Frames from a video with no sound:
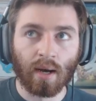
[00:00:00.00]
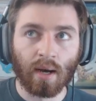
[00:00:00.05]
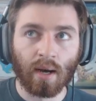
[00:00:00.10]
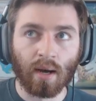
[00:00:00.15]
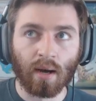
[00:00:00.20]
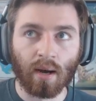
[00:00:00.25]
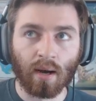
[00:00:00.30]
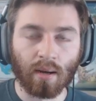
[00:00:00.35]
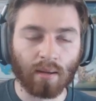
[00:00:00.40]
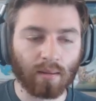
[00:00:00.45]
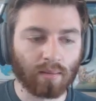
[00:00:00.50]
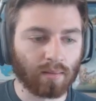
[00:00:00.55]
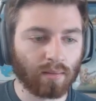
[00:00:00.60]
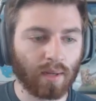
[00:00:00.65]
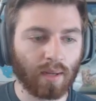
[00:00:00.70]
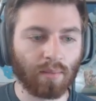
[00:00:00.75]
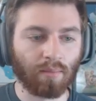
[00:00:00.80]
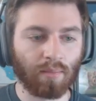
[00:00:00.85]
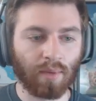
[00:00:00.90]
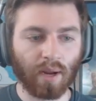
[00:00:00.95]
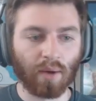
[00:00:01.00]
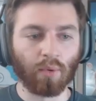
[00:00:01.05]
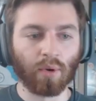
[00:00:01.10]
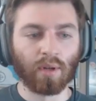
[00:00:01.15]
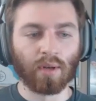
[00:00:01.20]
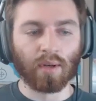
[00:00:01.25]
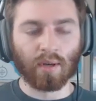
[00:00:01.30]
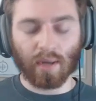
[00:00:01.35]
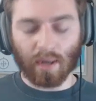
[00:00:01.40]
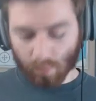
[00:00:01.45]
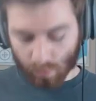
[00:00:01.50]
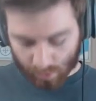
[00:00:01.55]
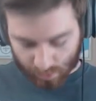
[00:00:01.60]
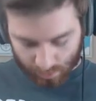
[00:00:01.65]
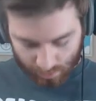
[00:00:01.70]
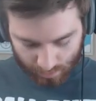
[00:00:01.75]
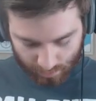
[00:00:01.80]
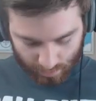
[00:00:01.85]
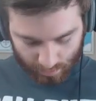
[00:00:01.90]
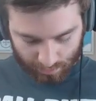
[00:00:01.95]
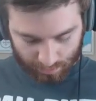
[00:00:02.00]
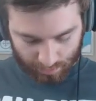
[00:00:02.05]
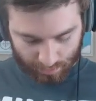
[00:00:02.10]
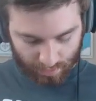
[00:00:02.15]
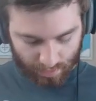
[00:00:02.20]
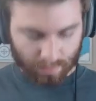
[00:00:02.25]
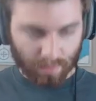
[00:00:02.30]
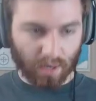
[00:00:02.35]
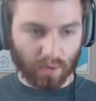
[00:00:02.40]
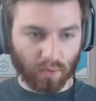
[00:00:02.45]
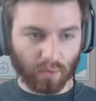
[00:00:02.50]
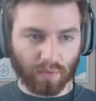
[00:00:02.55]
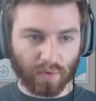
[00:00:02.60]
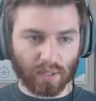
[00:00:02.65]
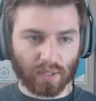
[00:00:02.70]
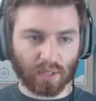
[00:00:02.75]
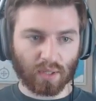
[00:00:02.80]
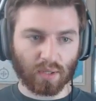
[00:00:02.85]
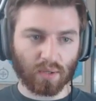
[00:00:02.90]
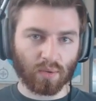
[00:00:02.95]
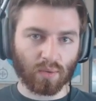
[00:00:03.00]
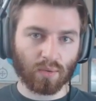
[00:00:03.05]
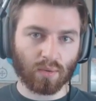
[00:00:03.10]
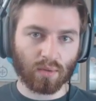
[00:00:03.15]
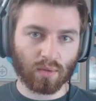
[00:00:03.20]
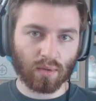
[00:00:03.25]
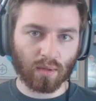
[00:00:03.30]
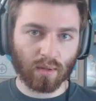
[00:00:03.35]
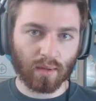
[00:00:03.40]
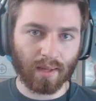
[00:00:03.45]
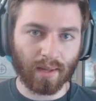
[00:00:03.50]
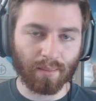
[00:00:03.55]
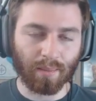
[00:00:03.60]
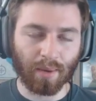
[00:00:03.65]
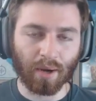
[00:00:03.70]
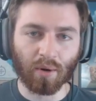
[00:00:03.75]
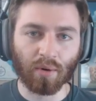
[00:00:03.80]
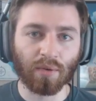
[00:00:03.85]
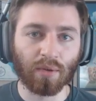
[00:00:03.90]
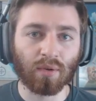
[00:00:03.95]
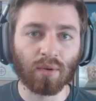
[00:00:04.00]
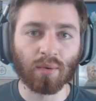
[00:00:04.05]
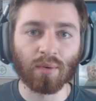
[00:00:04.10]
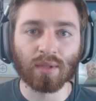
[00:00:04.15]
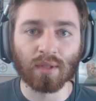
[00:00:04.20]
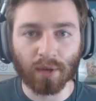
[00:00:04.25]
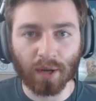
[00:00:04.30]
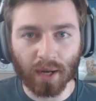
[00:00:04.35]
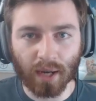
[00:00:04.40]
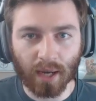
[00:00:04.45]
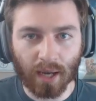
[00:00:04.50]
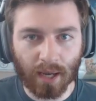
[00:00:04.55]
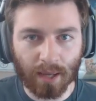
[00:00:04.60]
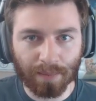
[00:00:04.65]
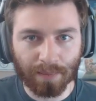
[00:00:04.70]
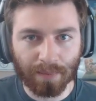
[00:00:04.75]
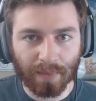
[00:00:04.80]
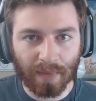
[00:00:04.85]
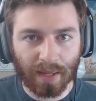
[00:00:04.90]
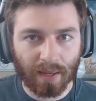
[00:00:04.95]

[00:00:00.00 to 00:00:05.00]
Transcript: Uh, but I would, I wish this actually said Modern Warfare two. Modern Warfare three was a great game,